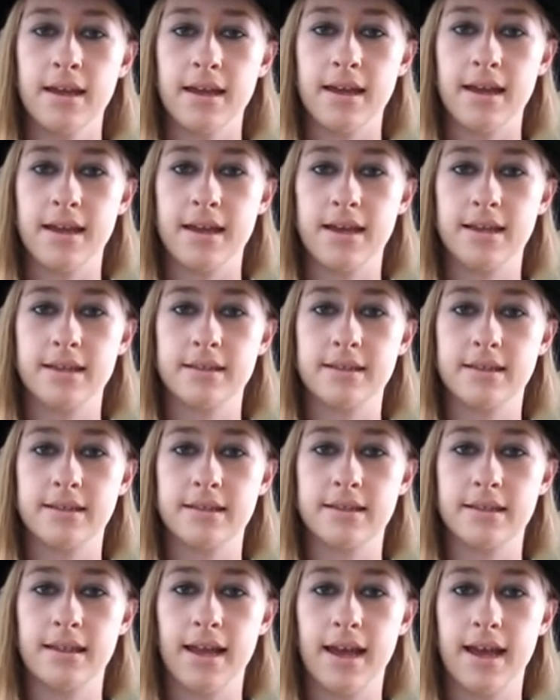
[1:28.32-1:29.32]
is
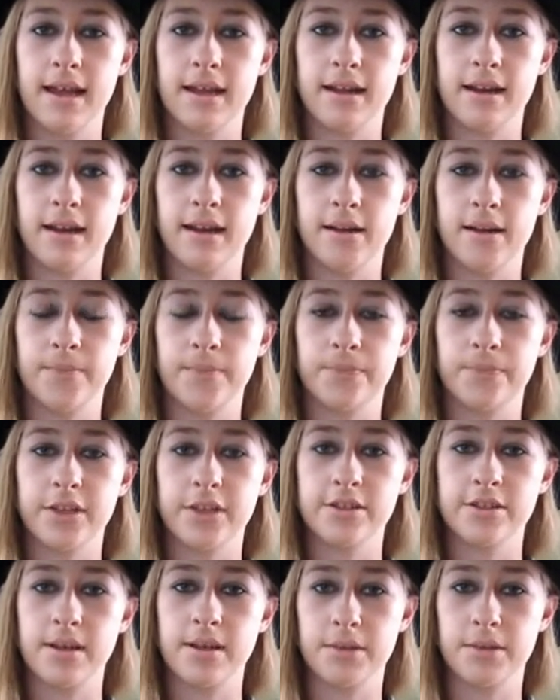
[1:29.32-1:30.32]
that um,
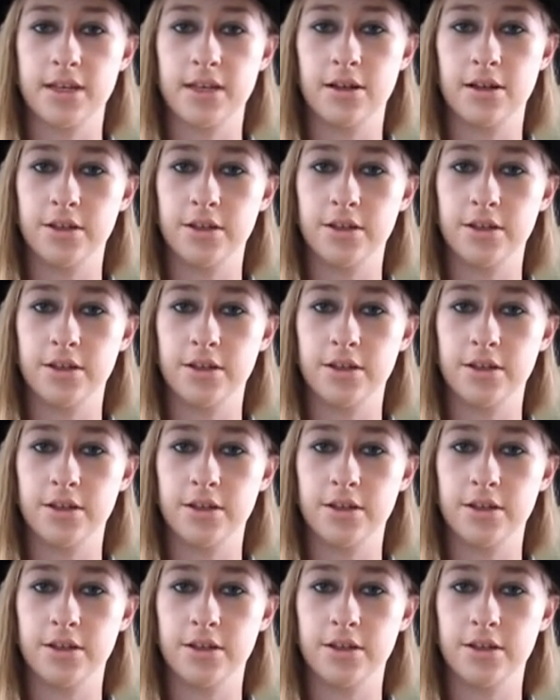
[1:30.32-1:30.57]
there's something